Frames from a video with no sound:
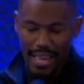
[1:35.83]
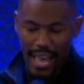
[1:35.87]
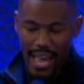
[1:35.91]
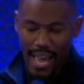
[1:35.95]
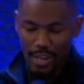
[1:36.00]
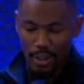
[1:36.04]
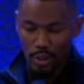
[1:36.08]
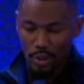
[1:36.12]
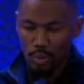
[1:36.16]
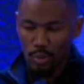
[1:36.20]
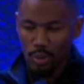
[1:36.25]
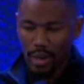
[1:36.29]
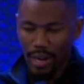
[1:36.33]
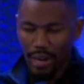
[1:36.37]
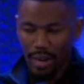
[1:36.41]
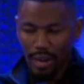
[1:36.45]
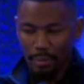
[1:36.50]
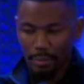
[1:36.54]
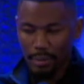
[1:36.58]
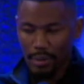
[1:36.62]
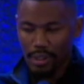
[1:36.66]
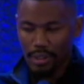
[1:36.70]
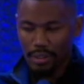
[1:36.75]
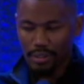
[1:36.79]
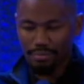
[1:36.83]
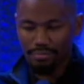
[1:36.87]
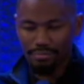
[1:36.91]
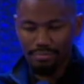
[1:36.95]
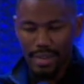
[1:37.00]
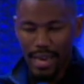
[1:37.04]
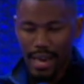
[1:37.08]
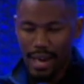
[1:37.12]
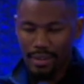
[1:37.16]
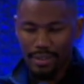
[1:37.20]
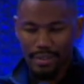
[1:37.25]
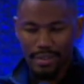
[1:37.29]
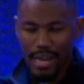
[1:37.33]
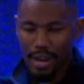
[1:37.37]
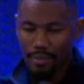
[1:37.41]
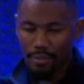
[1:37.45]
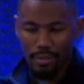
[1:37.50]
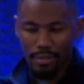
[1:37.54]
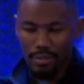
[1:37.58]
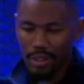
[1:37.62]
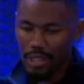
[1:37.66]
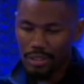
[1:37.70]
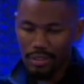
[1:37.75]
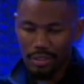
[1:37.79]
I knew God, but I didn't have a
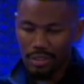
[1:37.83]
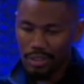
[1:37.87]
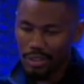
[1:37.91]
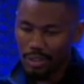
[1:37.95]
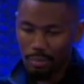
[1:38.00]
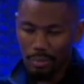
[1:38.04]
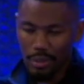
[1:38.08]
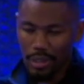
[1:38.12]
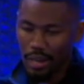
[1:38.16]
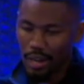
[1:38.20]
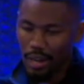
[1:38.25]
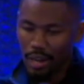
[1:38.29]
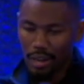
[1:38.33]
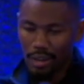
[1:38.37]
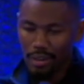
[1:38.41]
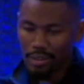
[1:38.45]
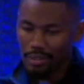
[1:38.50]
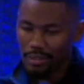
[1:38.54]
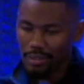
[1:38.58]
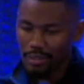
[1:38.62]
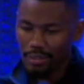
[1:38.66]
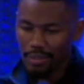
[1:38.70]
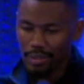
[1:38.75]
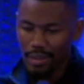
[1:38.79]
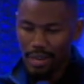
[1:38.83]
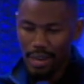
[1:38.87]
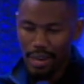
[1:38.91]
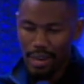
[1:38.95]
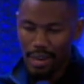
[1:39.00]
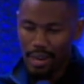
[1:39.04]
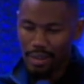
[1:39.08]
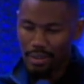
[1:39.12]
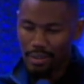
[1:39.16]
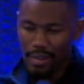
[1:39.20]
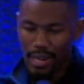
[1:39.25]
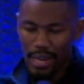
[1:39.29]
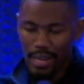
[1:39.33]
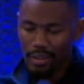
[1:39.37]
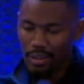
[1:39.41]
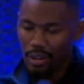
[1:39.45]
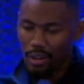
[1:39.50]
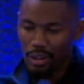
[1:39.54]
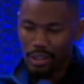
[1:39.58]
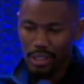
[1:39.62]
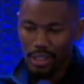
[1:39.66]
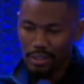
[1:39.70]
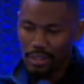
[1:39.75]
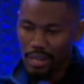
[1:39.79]
relationship with God at
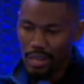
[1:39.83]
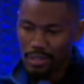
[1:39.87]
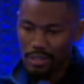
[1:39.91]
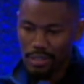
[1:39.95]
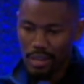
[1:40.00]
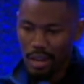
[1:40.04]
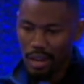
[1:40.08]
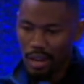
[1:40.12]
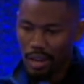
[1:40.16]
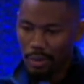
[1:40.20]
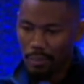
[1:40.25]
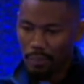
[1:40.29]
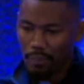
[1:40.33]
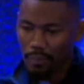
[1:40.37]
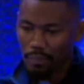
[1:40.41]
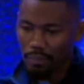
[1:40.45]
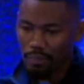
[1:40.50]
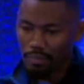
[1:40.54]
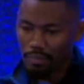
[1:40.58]
all at that time.